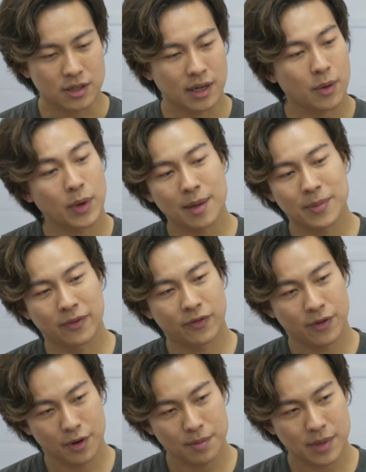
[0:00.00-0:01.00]
Like when I
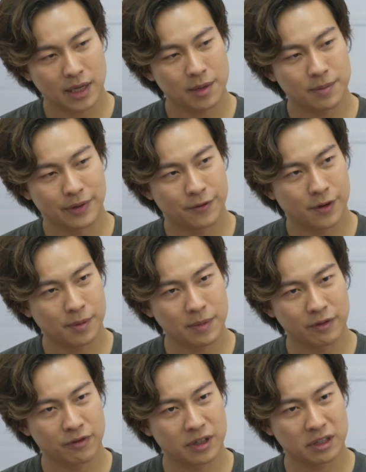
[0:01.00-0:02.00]
perform, I can perform
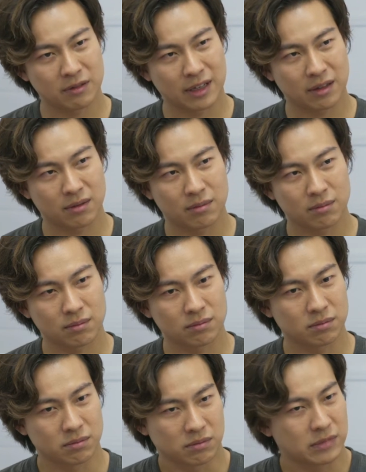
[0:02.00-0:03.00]
in front of like
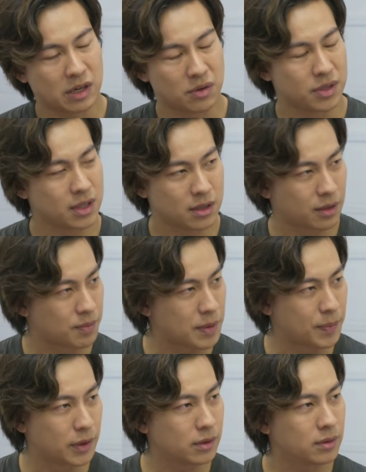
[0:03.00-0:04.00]
thousands of
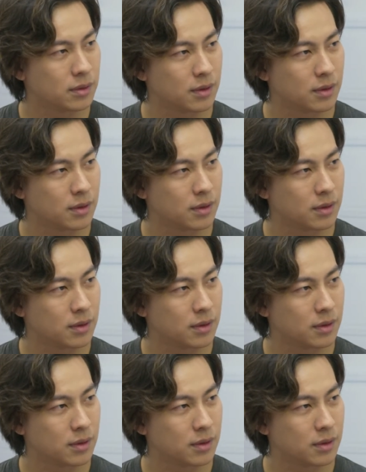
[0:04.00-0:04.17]
people,